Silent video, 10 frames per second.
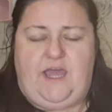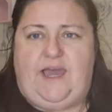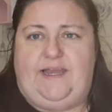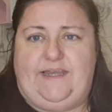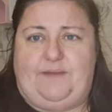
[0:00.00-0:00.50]

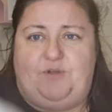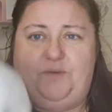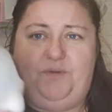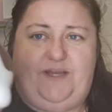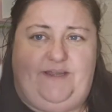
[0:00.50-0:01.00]
and I'm
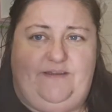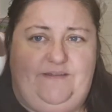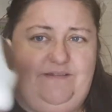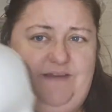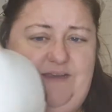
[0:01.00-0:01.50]
going to put it
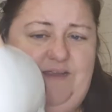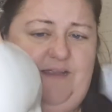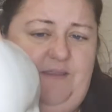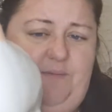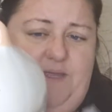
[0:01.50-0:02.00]

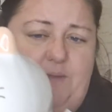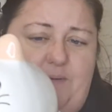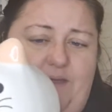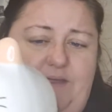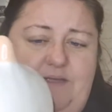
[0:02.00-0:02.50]
in the piggy
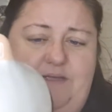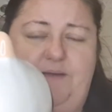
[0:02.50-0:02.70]
bank.